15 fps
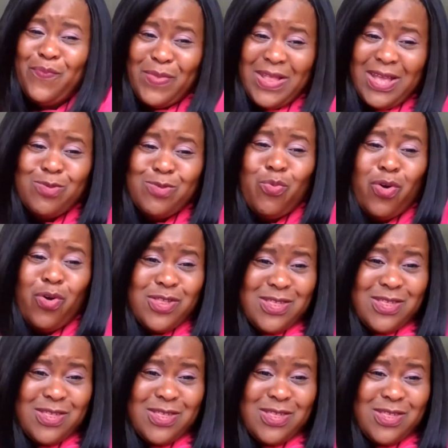let's watch
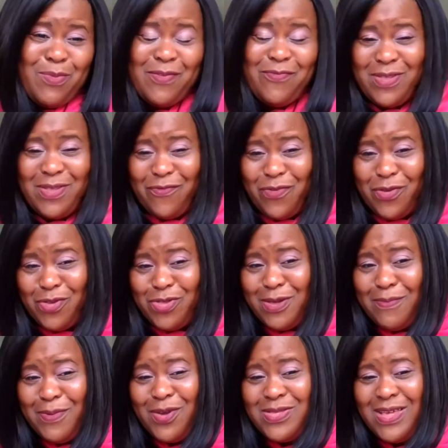this one for the
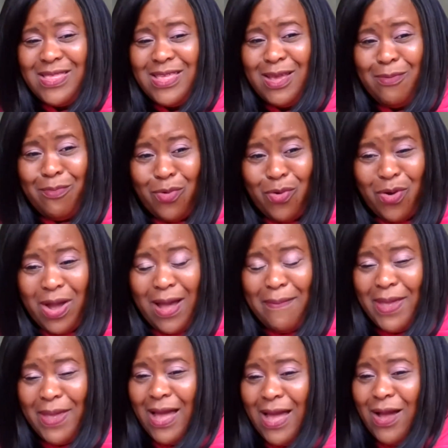future, because I think more
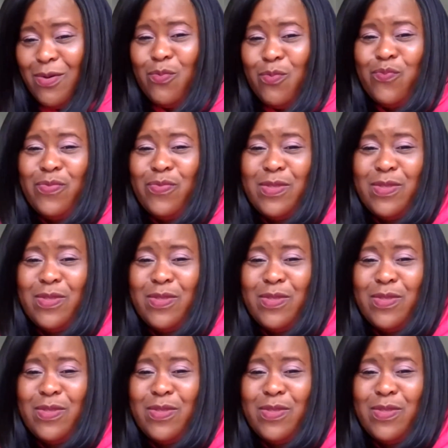coming out,